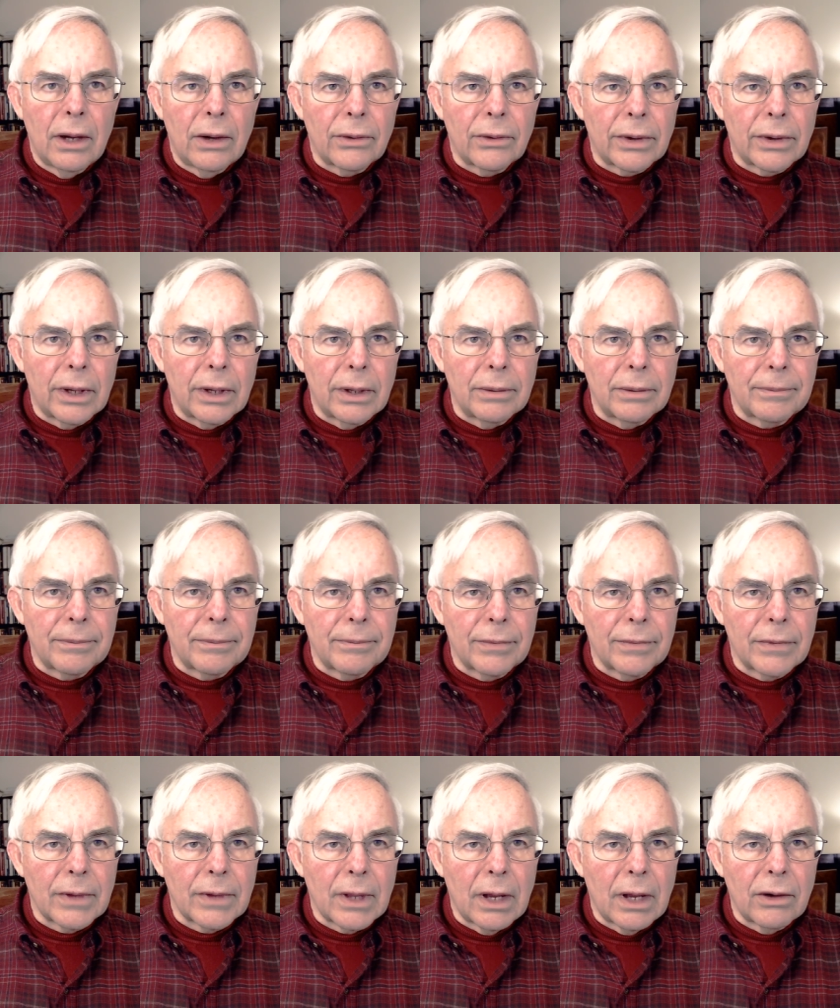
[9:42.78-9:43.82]
Okay,
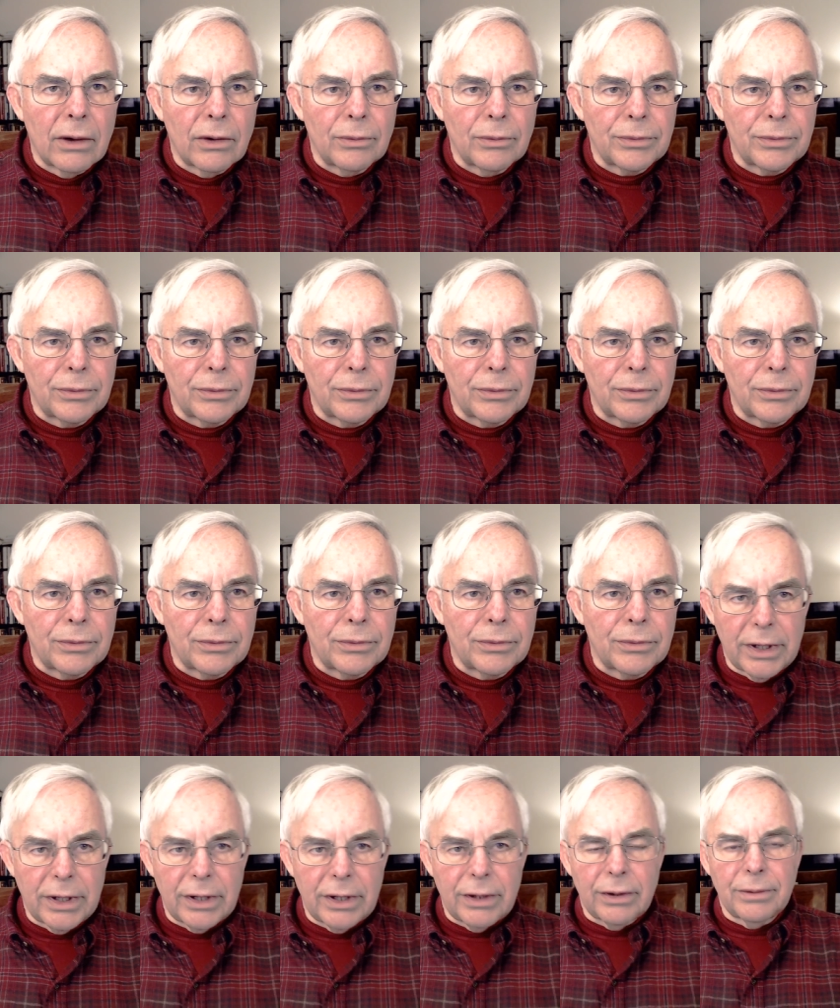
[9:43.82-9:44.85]
I hope that's
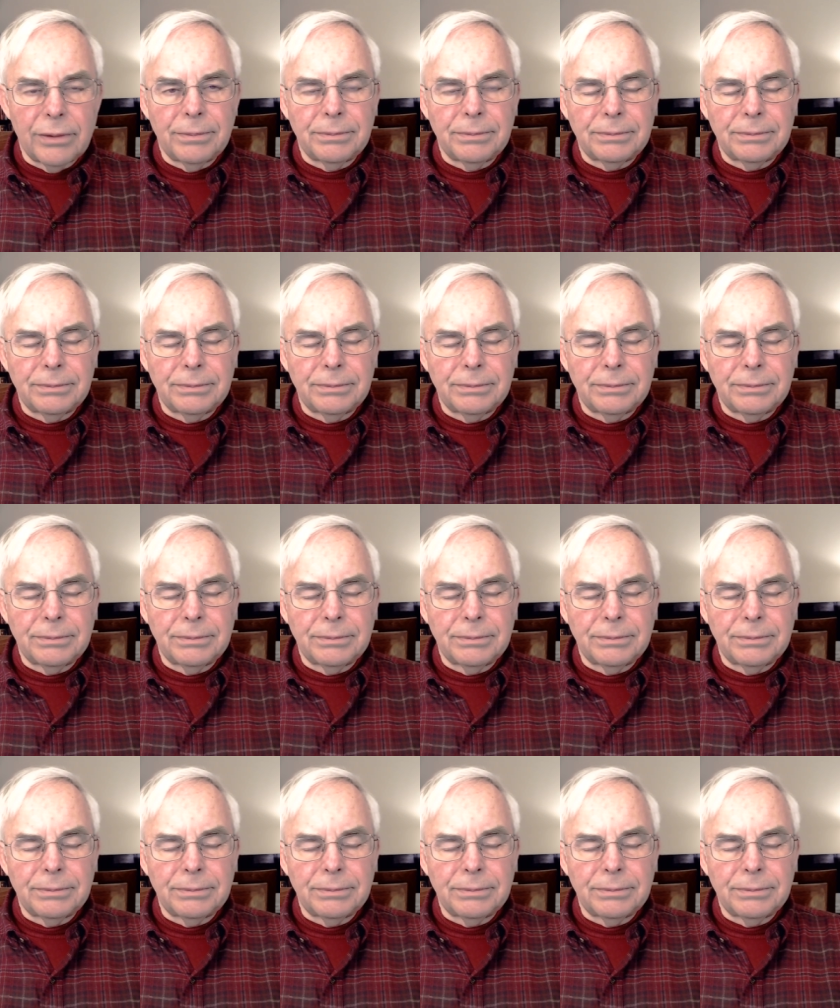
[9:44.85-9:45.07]
better.